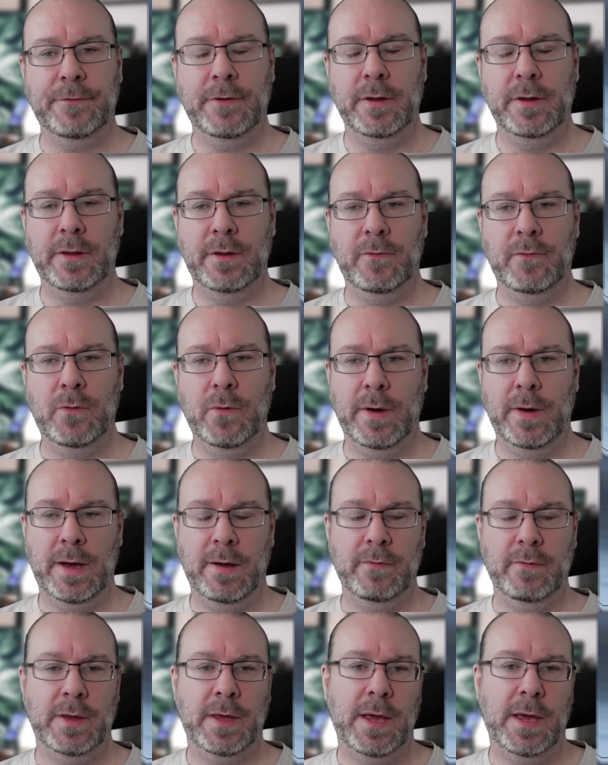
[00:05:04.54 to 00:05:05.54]
if you have the
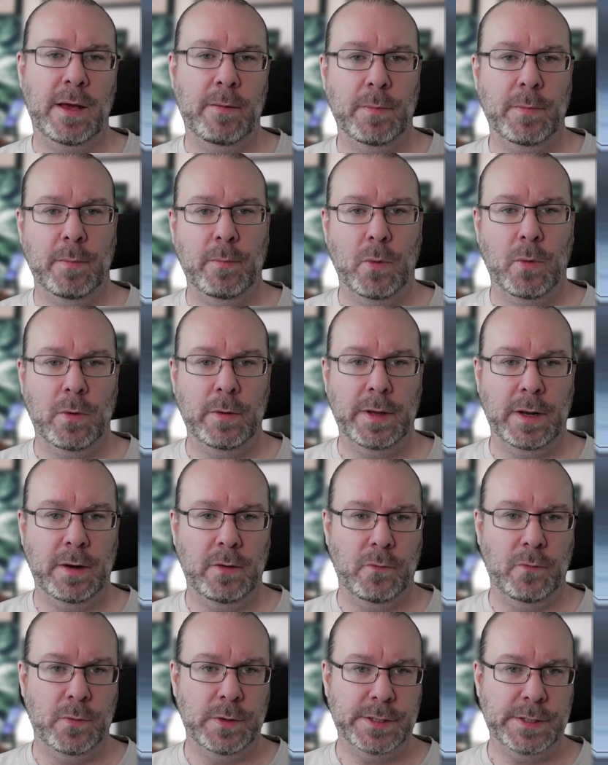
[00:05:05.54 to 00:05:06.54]
Kanban board, then it
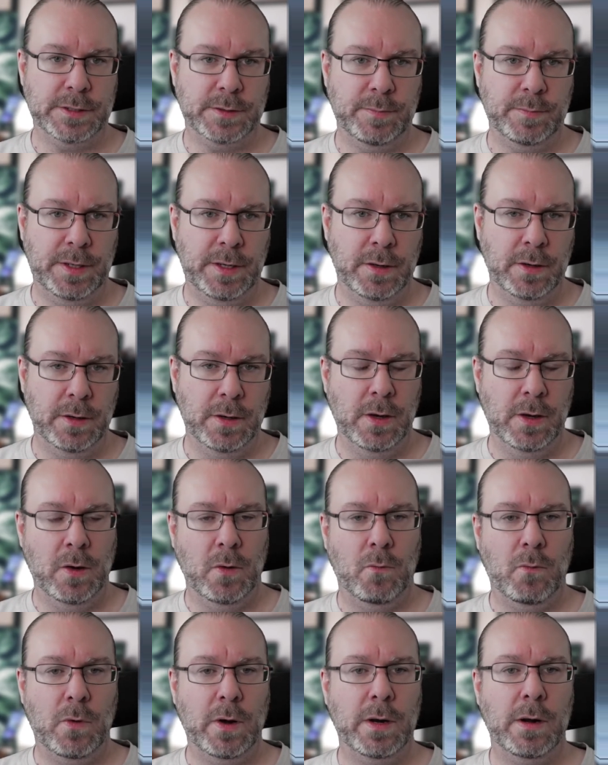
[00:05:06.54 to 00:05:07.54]
will just be
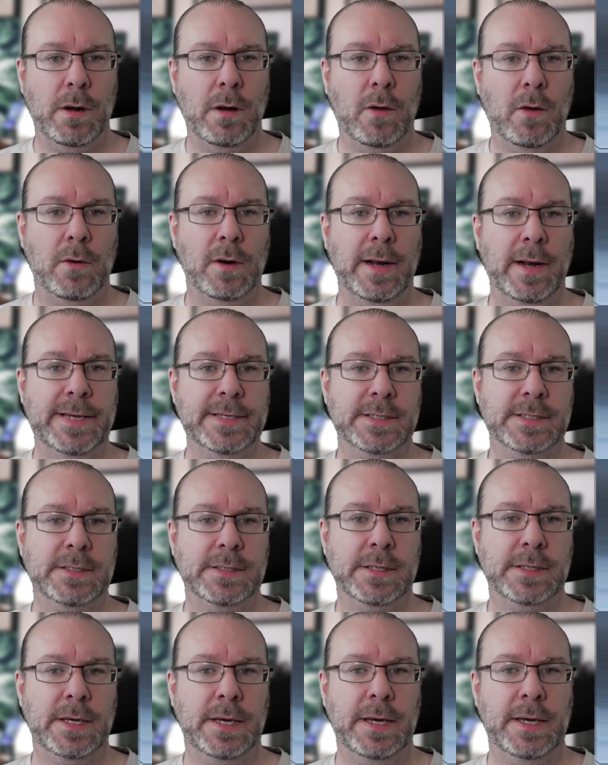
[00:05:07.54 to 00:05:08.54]
one long list.
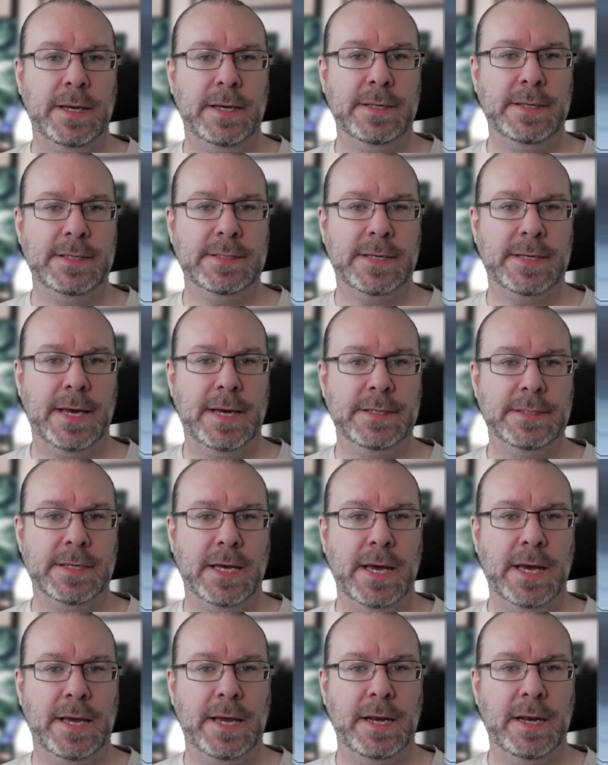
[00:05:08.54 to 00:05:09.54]
In this case, I
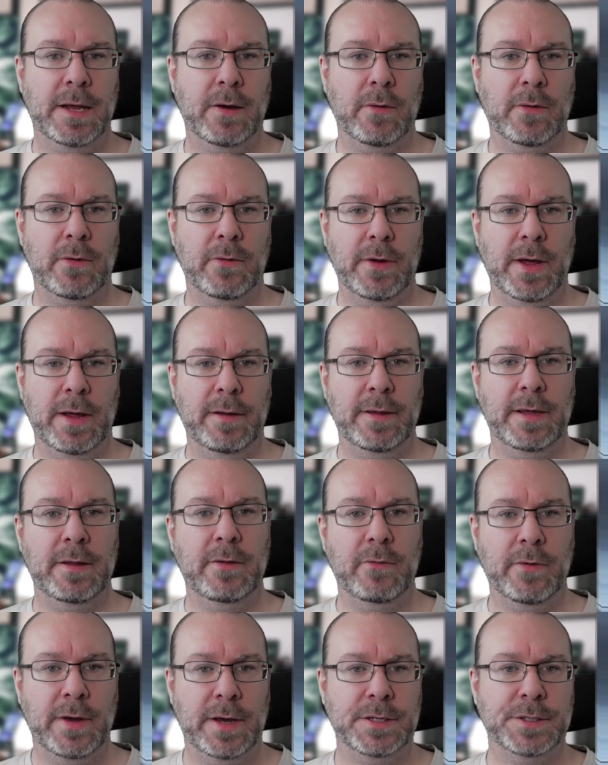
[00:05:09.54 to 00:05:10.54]
can now create
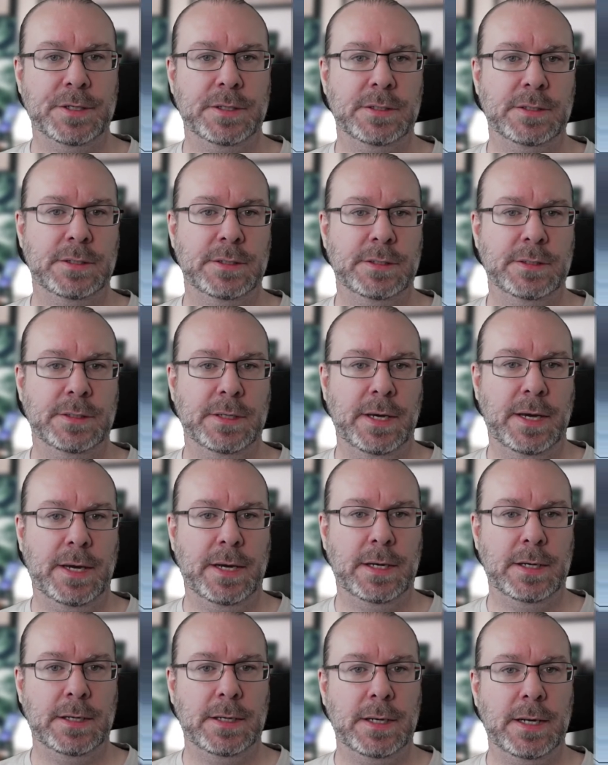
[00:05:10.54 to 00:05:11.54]
iterations
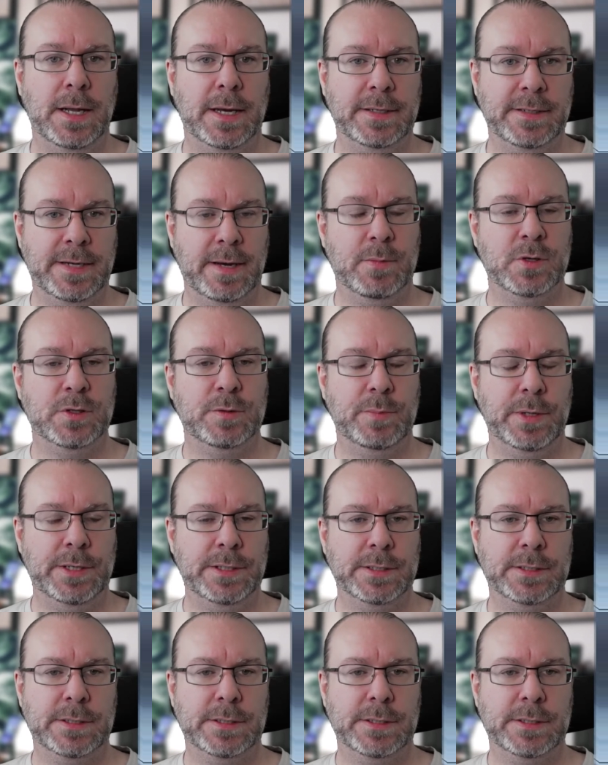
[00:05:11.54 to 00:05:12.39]
like demo sprints.